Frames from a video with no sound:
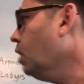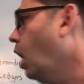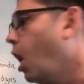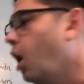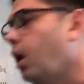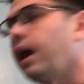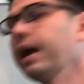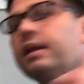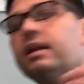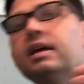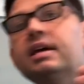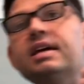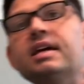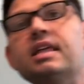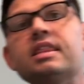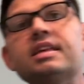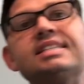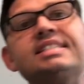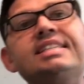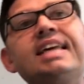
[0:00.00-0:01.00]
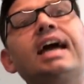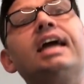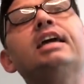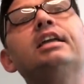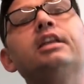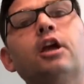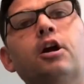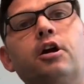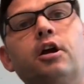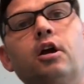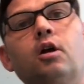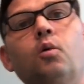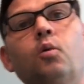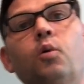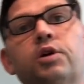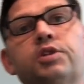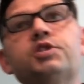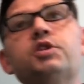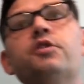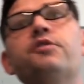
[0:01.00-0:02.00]
All right, second area,
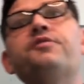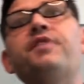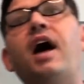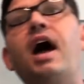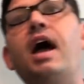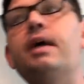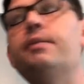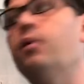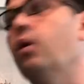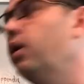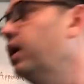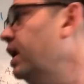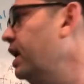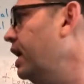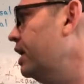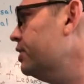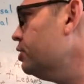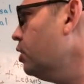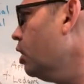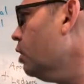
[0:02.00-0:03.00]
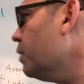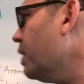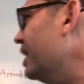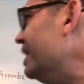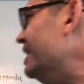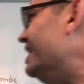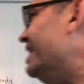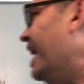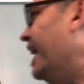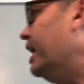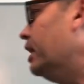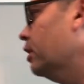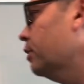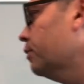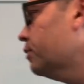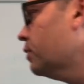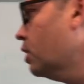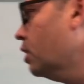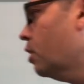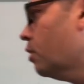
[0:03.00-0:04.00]
what's so valuable? It's all around data.
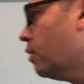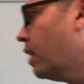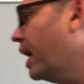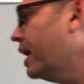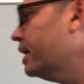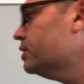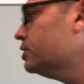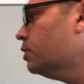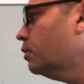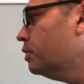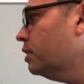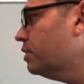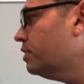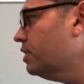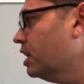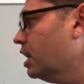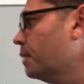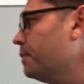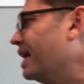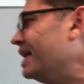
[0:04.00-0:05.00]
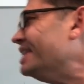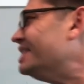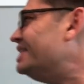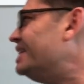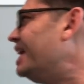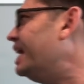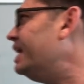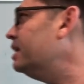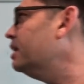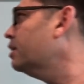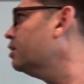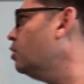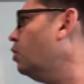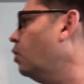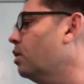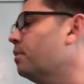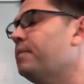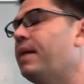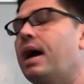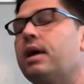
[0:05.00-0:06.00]
Right? So when you think about data,
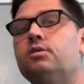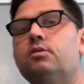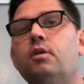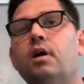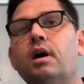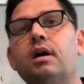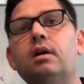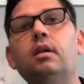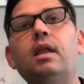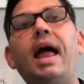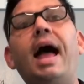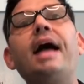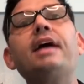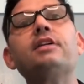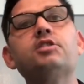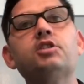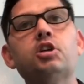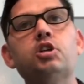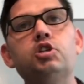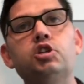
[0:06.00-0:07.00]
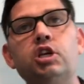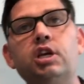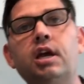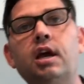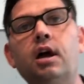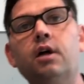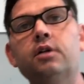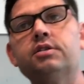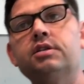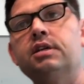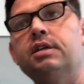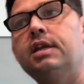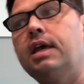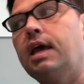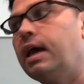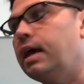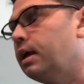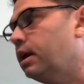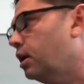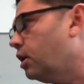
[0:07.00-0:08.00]
going back to a classic GL
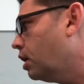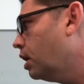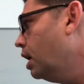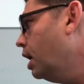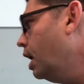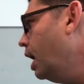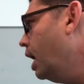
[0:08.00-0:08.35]
today here,